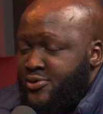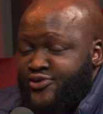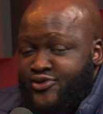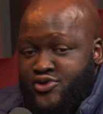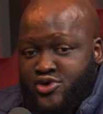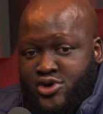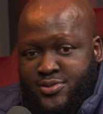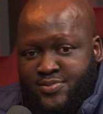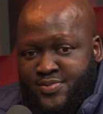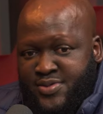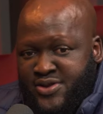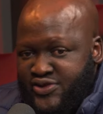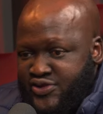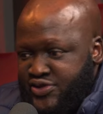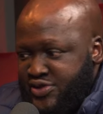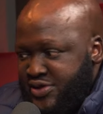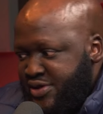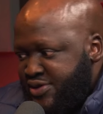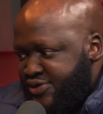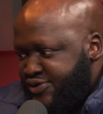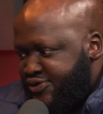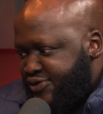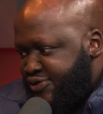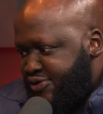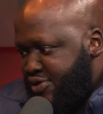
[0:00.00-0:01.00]
It was good
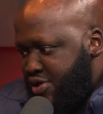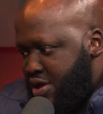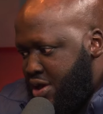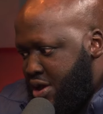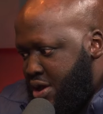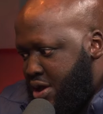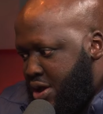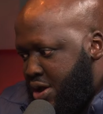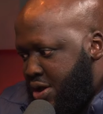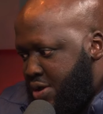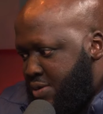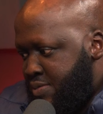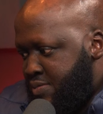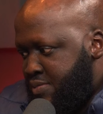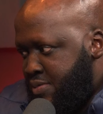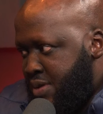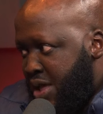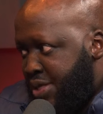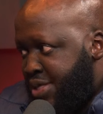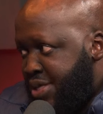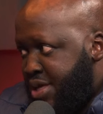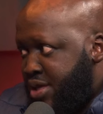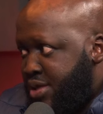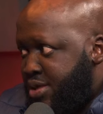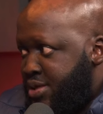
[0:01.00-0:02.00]
business.
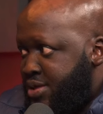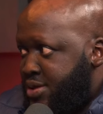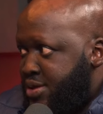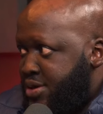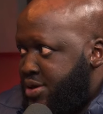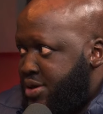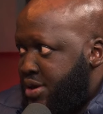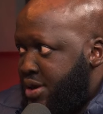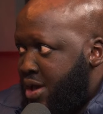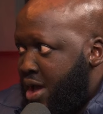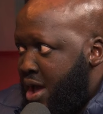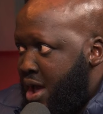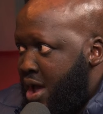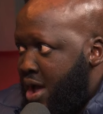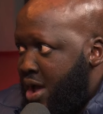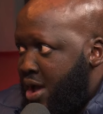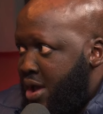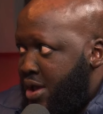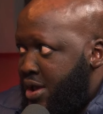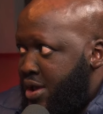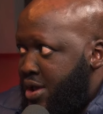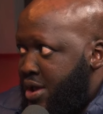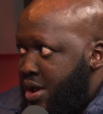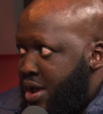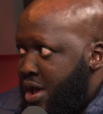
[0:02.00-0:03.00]
I think
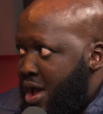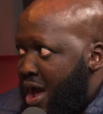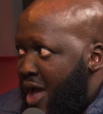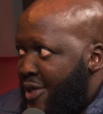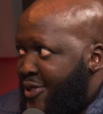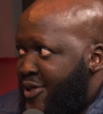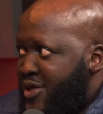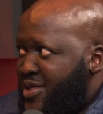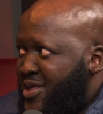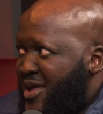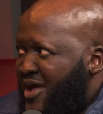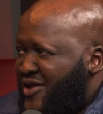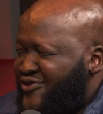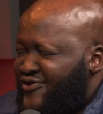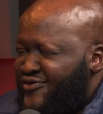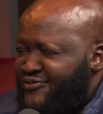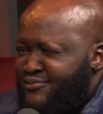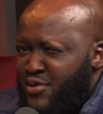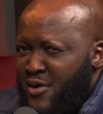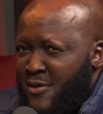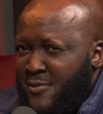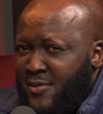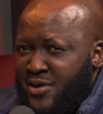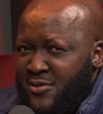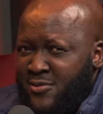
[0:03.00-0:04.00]
that's
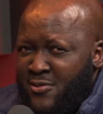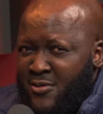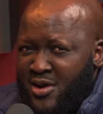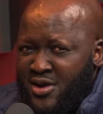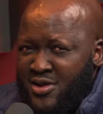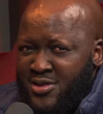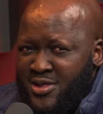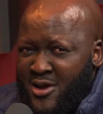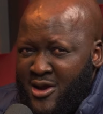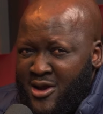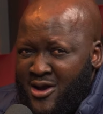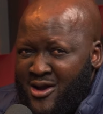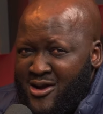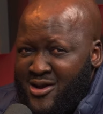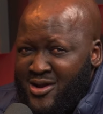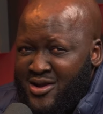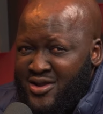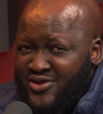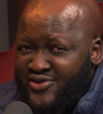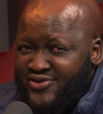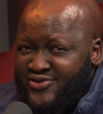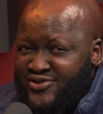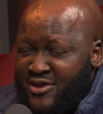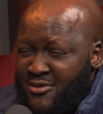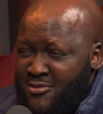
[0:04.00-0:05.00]
probably one of the
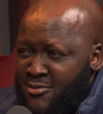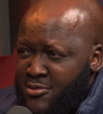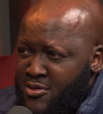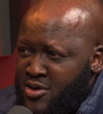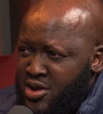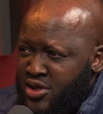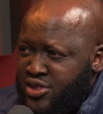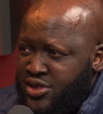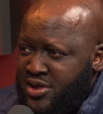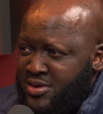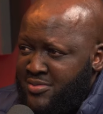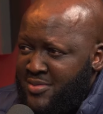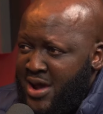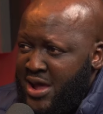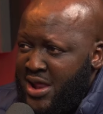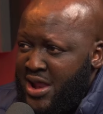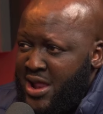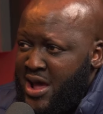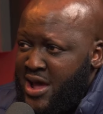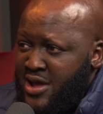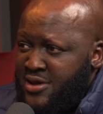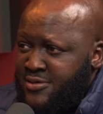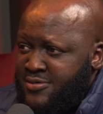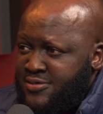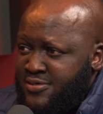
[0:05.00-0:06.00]
hardest I've worked in my
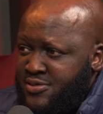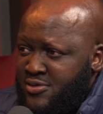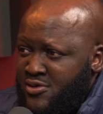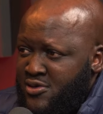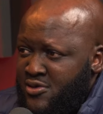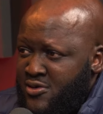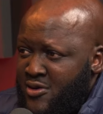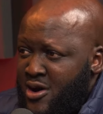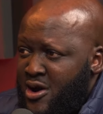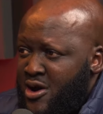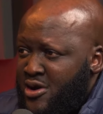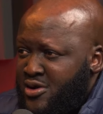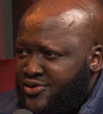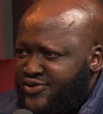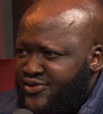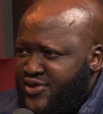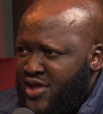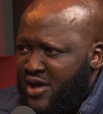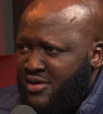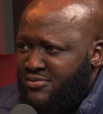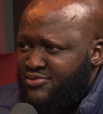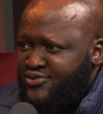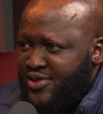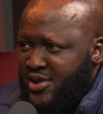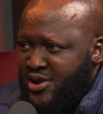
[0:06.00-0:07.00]
life, or hardest
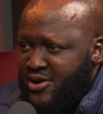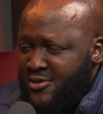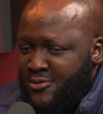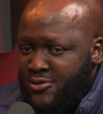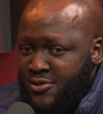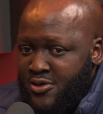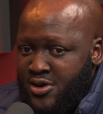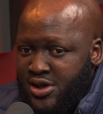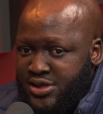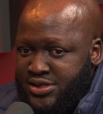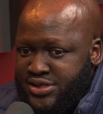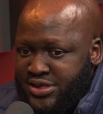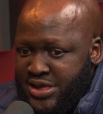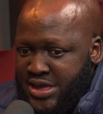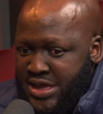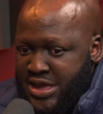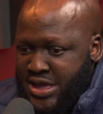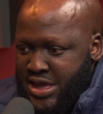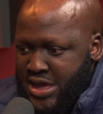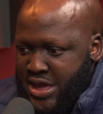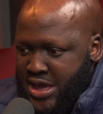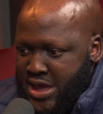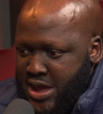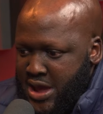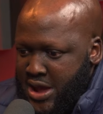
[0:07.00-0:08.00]
times that I've worked.
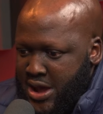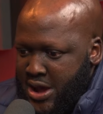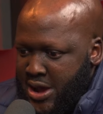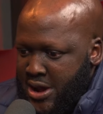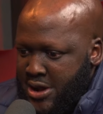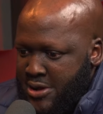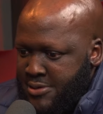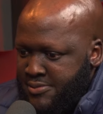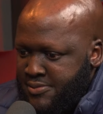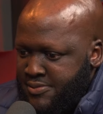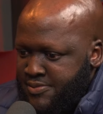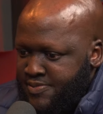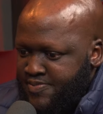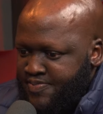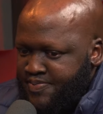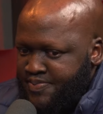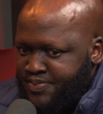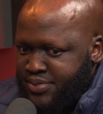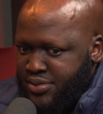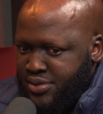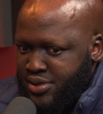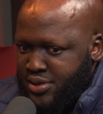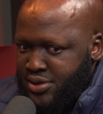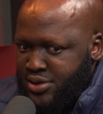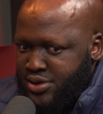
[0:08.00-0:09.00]

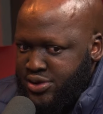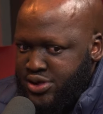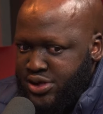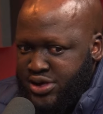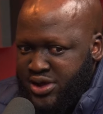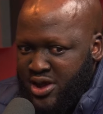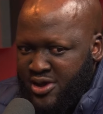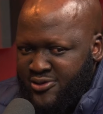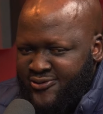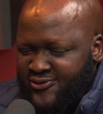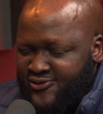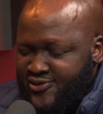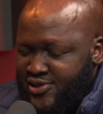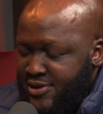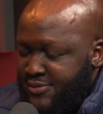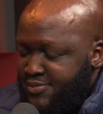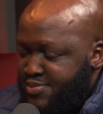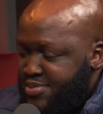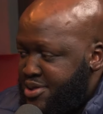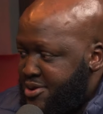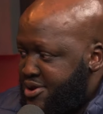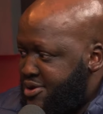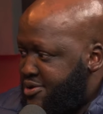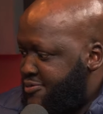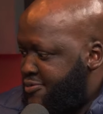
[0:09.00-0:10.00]
She tries to
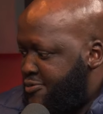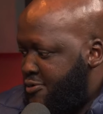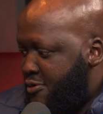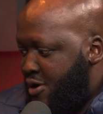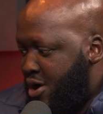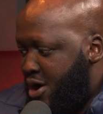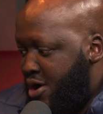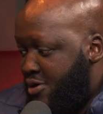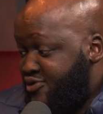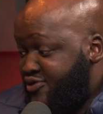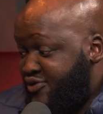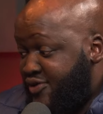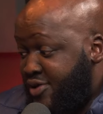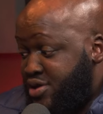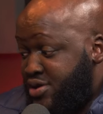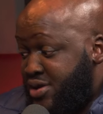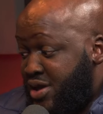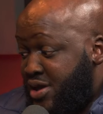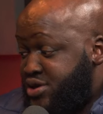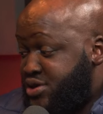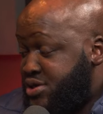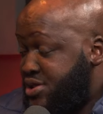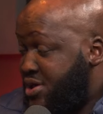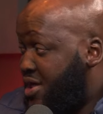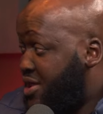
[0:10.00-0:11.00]
sleep 3-4 hours.
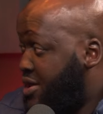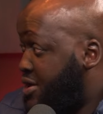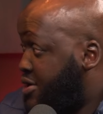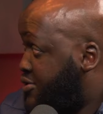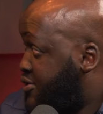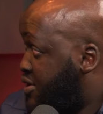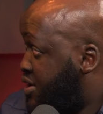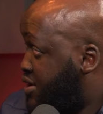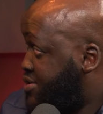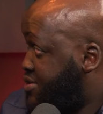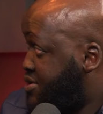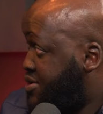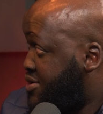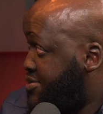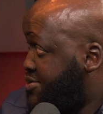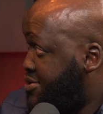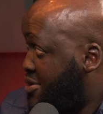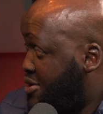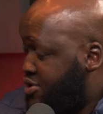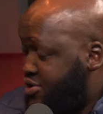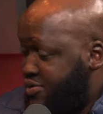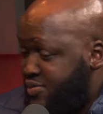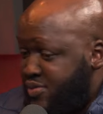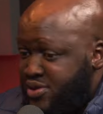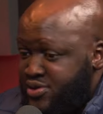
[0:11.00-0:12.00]
Actually, Alan created a
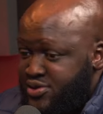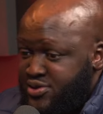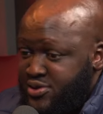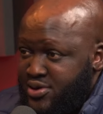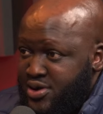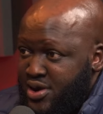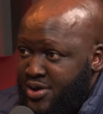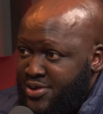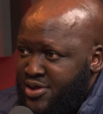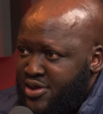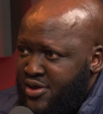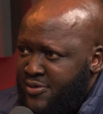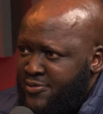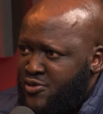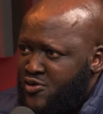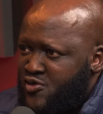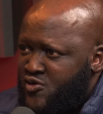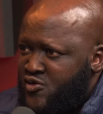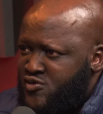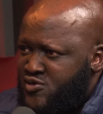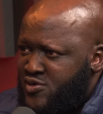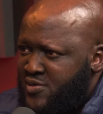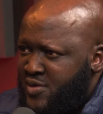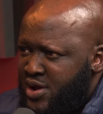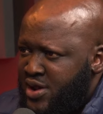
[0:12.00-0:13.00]
documentary. I think if you
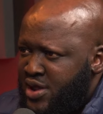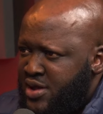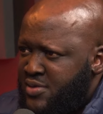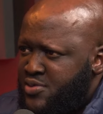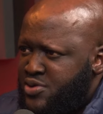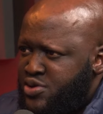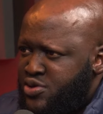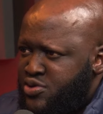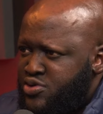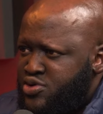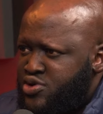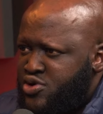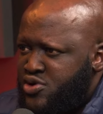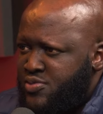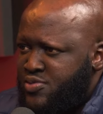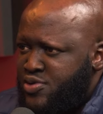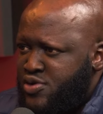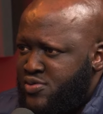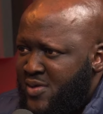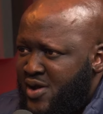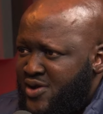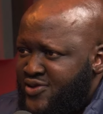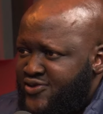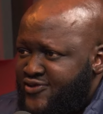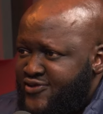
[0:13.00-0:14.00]
Google my name on YouTube,
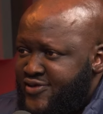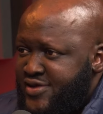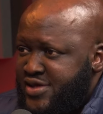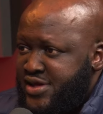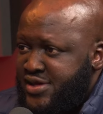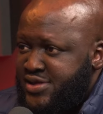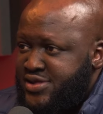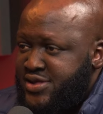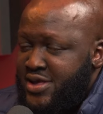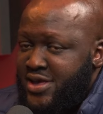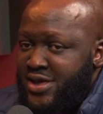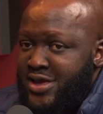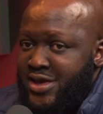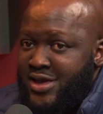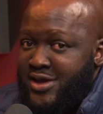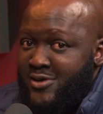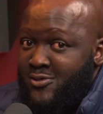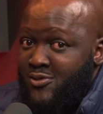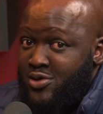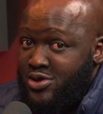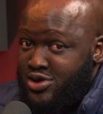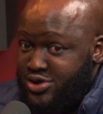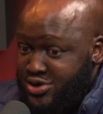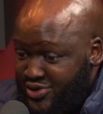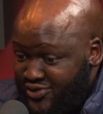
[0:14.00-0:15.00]
you might see it,
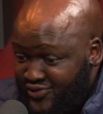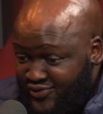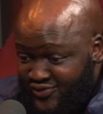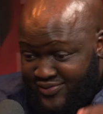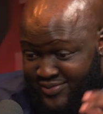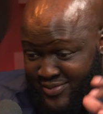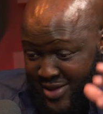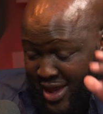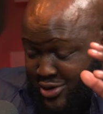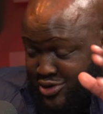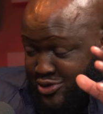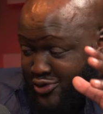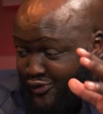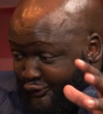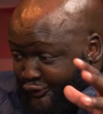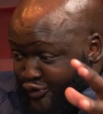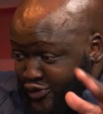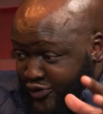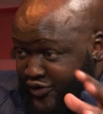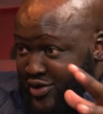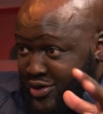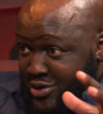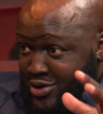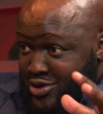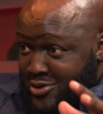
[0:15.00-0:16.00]
which is actual
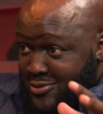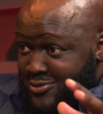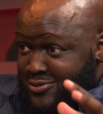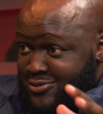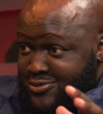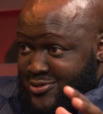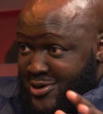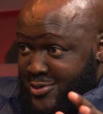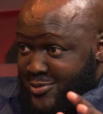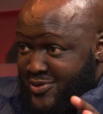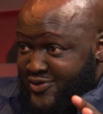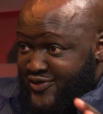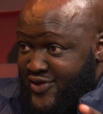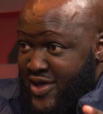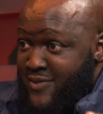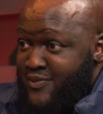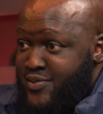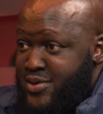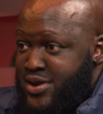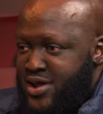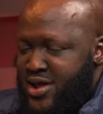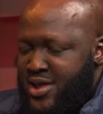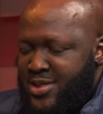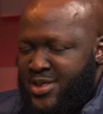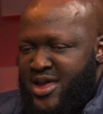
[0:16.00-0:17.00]
footage of what was
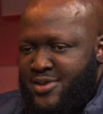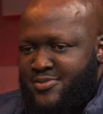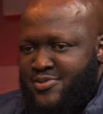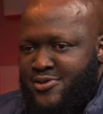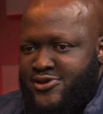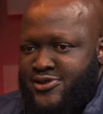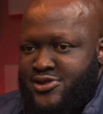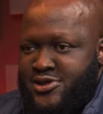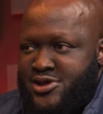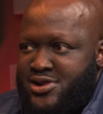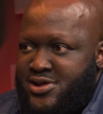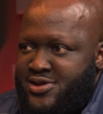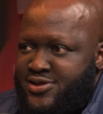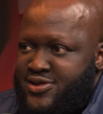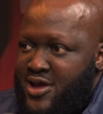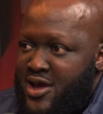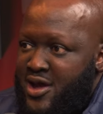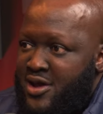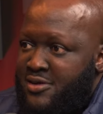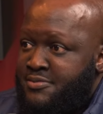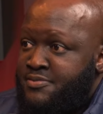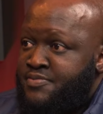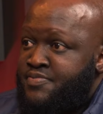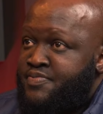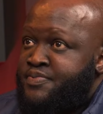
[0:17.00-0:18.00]
happening at that particular
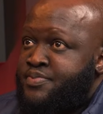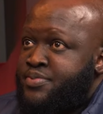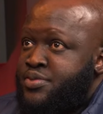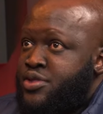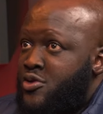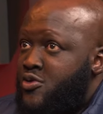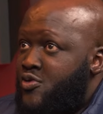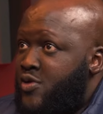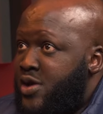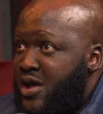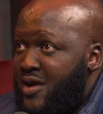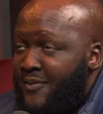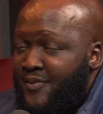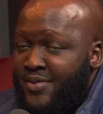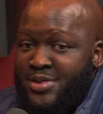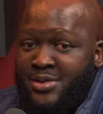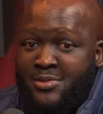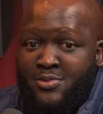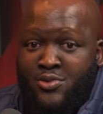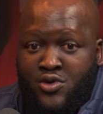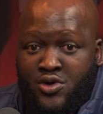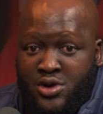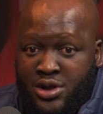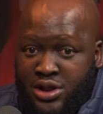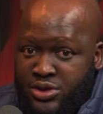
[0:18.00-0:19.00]
time. Wake up in
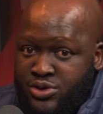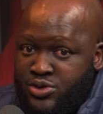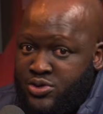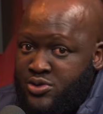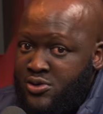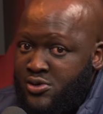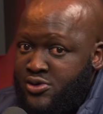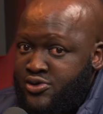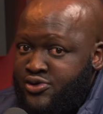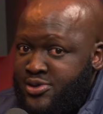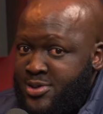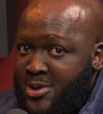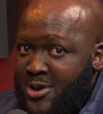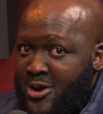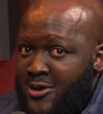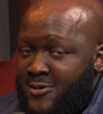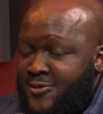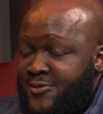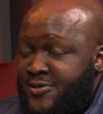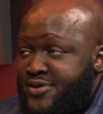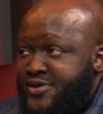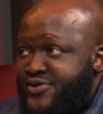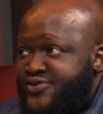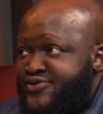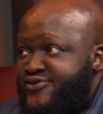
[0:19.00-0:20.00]
the morning, you go to the
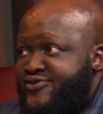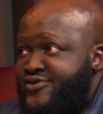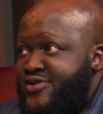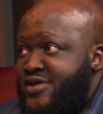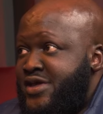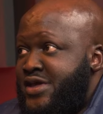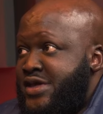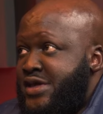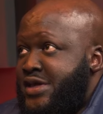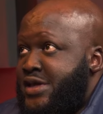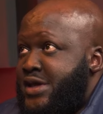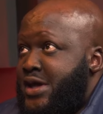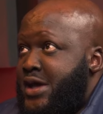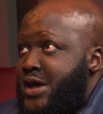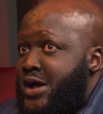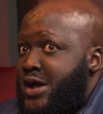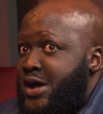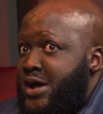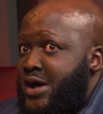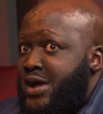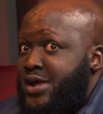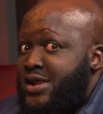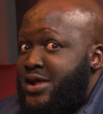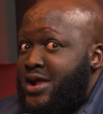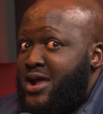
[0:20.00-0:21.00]
office.
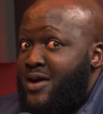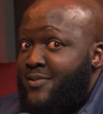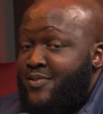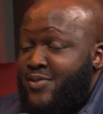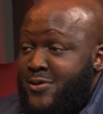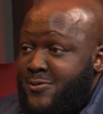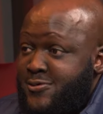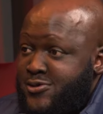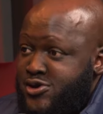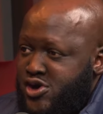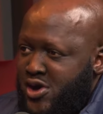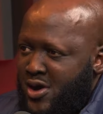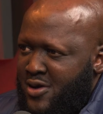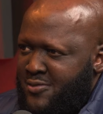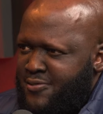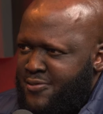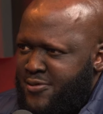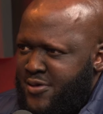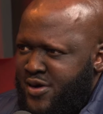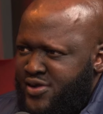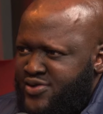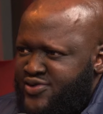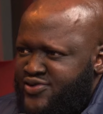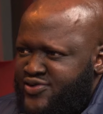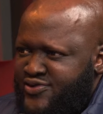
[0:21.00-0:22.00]
I had a couple of sharp
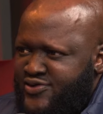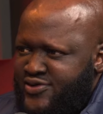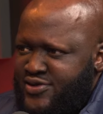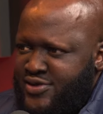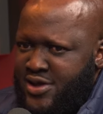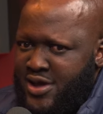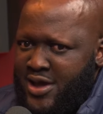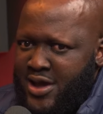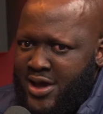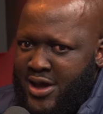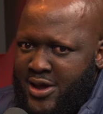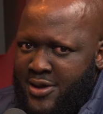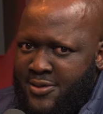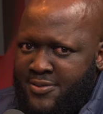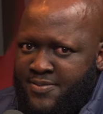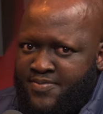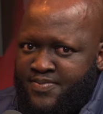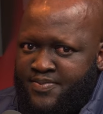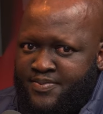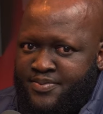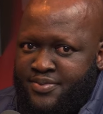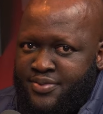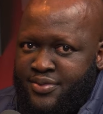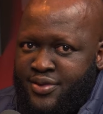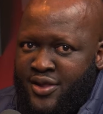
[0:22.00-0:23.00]
friends. I
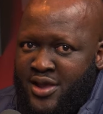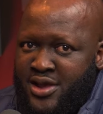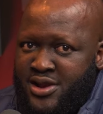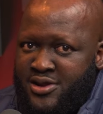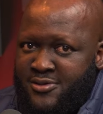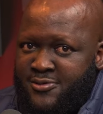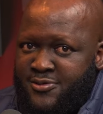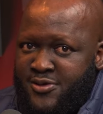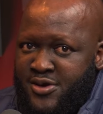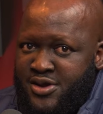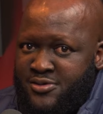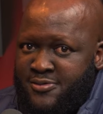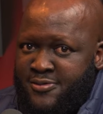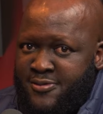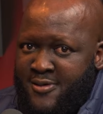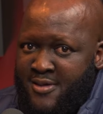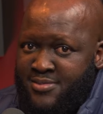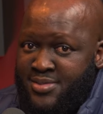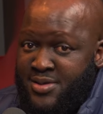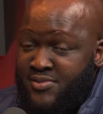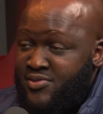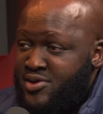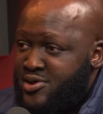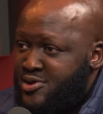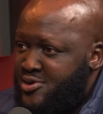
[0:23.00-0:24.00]
had a friend
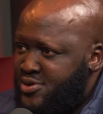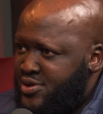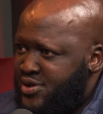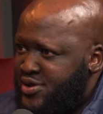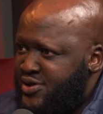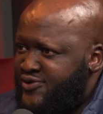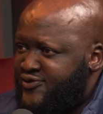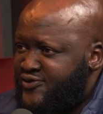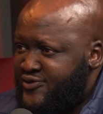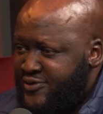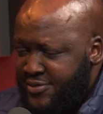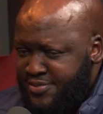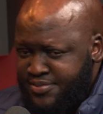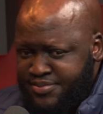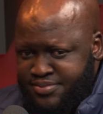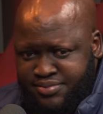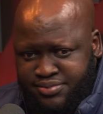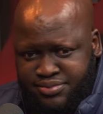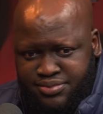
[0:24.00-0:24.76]
from the Middle East.